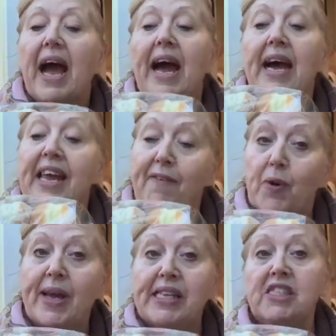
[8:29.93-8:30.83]
If you
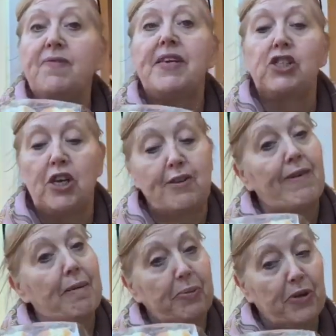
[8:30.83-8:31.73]
individually
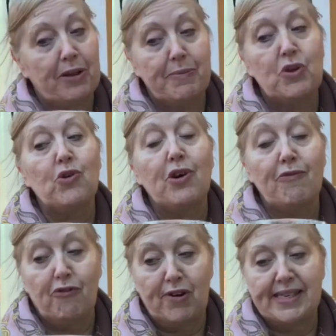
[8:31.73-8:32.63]
wrap them, you can
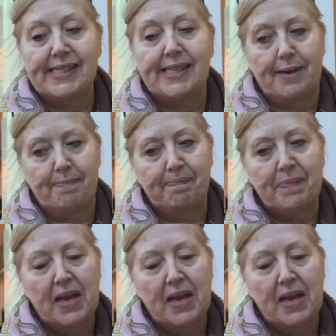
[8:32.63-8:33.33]
freeze them.